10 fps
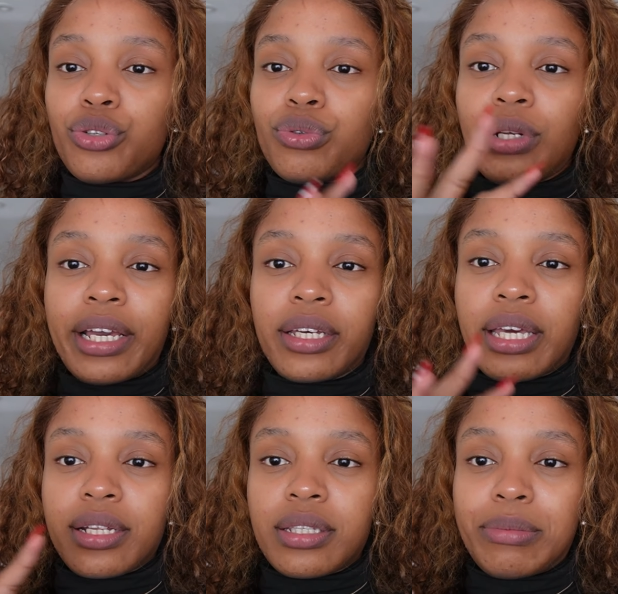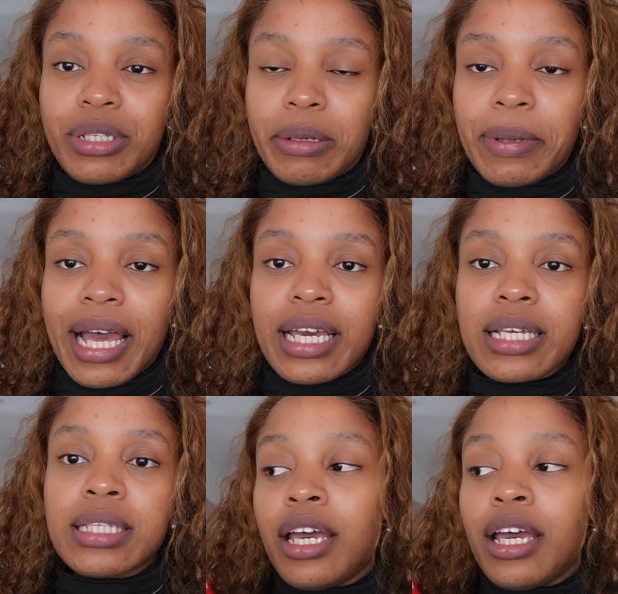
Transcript: to like get some supplies,